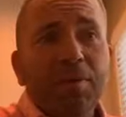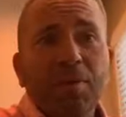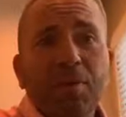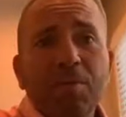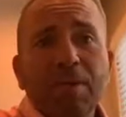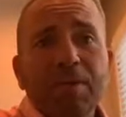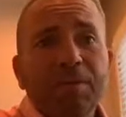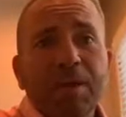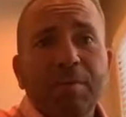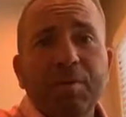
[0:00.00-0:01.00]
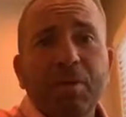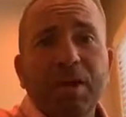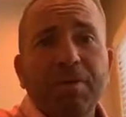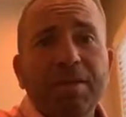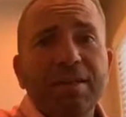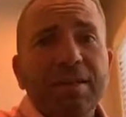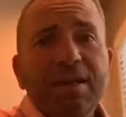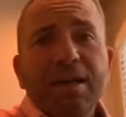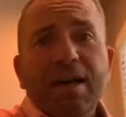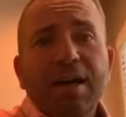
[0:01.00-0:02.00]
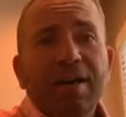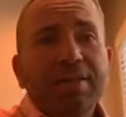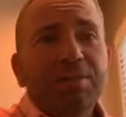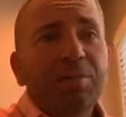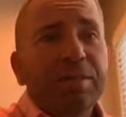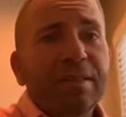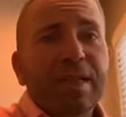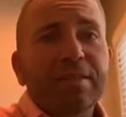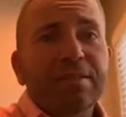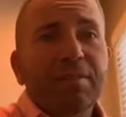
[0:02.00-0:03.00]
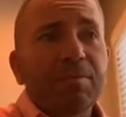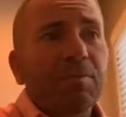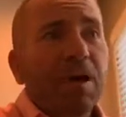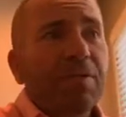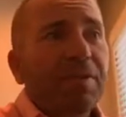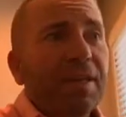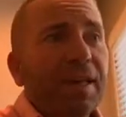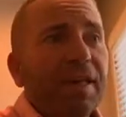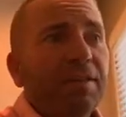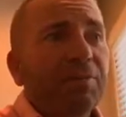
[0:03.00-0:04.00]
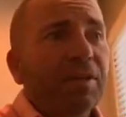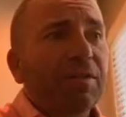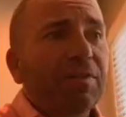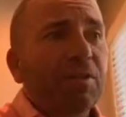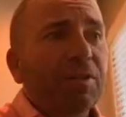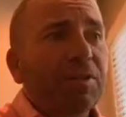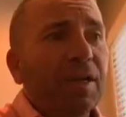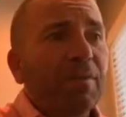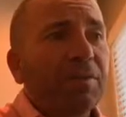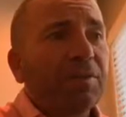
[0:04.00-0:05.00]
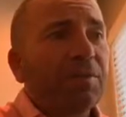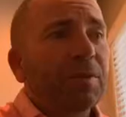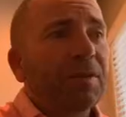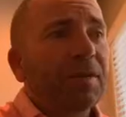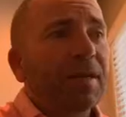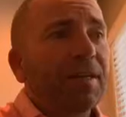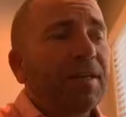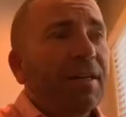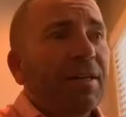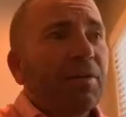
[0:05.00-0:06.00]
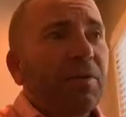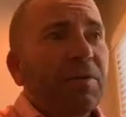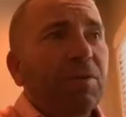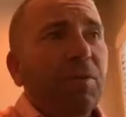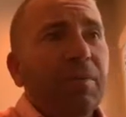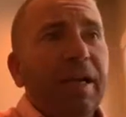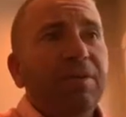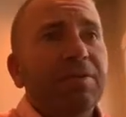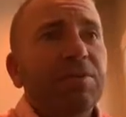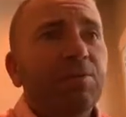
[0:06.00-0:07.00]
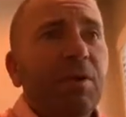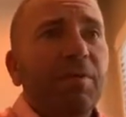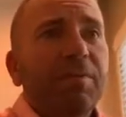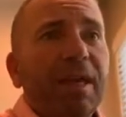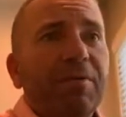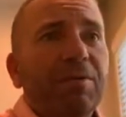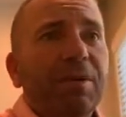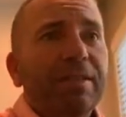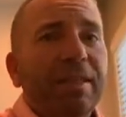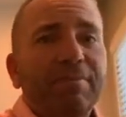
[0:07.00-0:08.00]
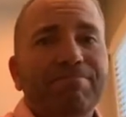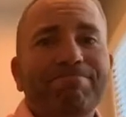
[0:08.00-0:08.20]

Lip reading: your home and your family more healthy. Tune in next month, and we look forward to helping you with your passions as well. Have a great day.